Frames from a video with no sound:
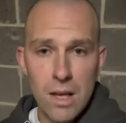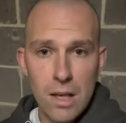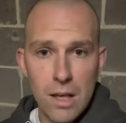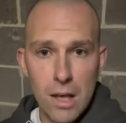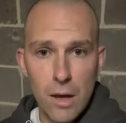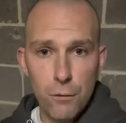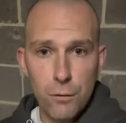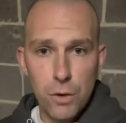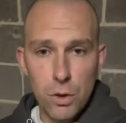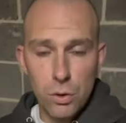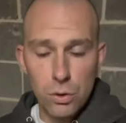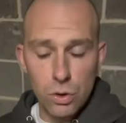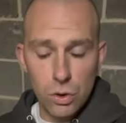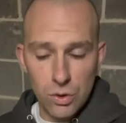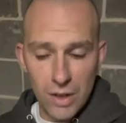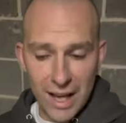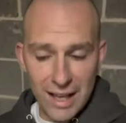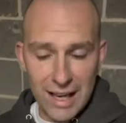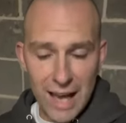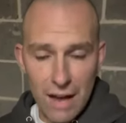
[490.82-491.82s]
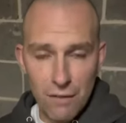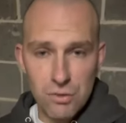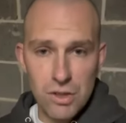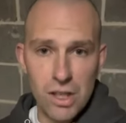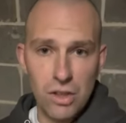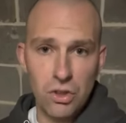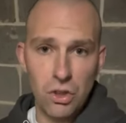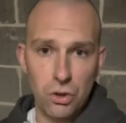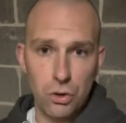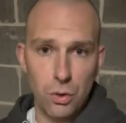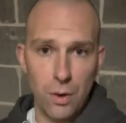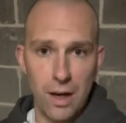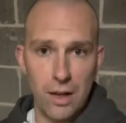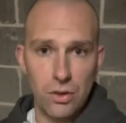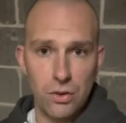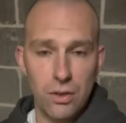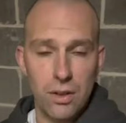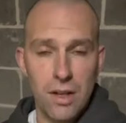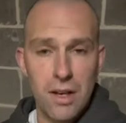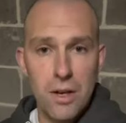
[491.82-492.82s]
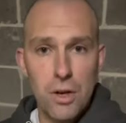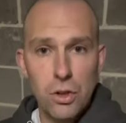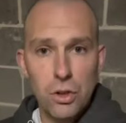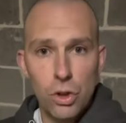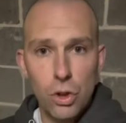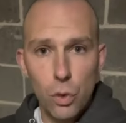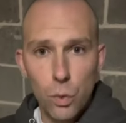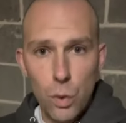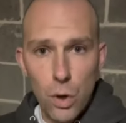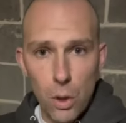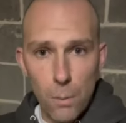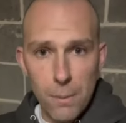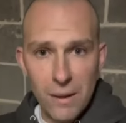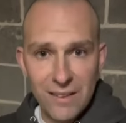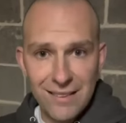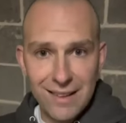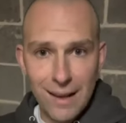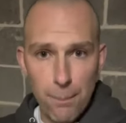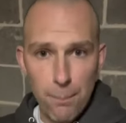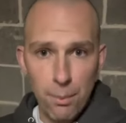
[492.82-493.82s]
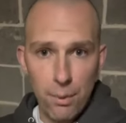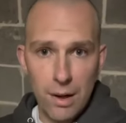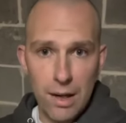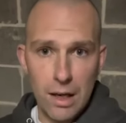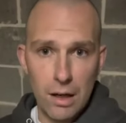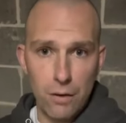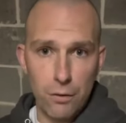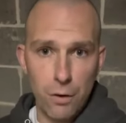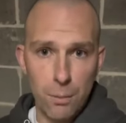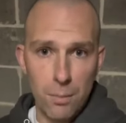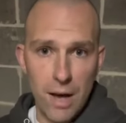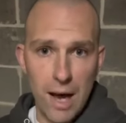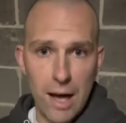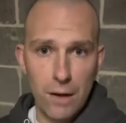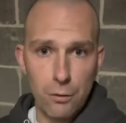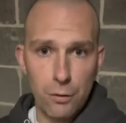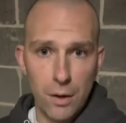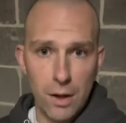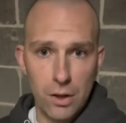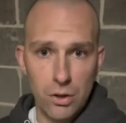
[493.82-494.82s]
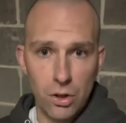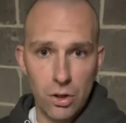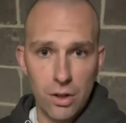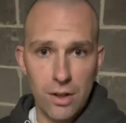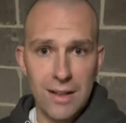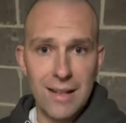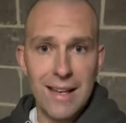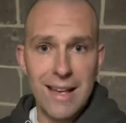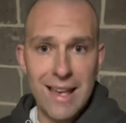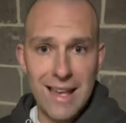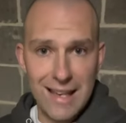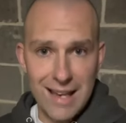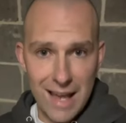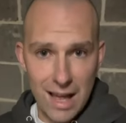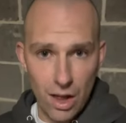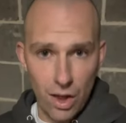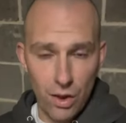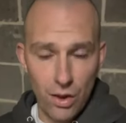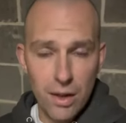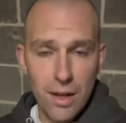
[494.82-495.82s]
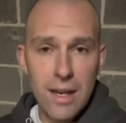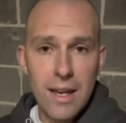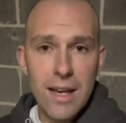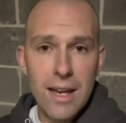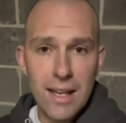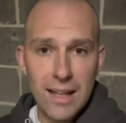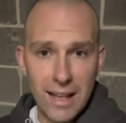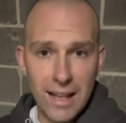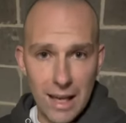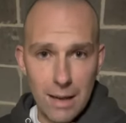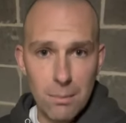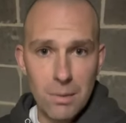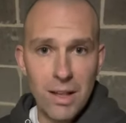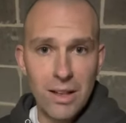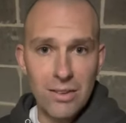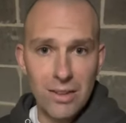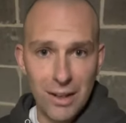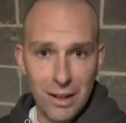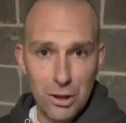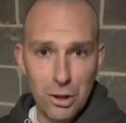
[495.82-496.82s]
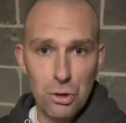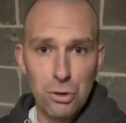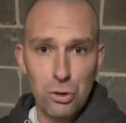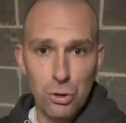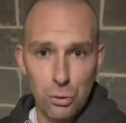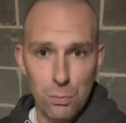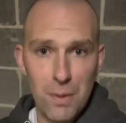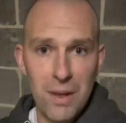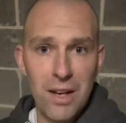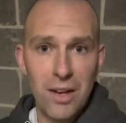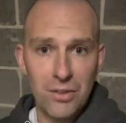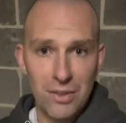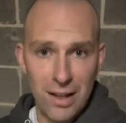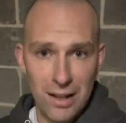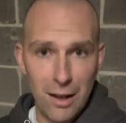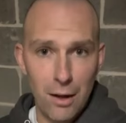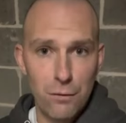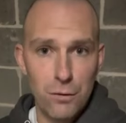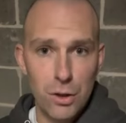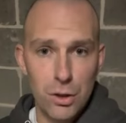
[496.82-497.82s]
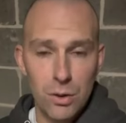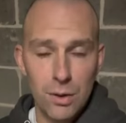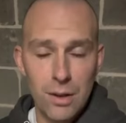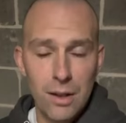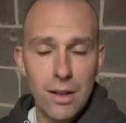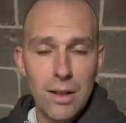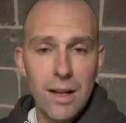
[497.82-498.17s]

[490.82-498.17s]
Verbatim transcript: If you do not have Jesus Christ, you will be separated from God for eternity in hell, and I am going to tell you the truth because I love you.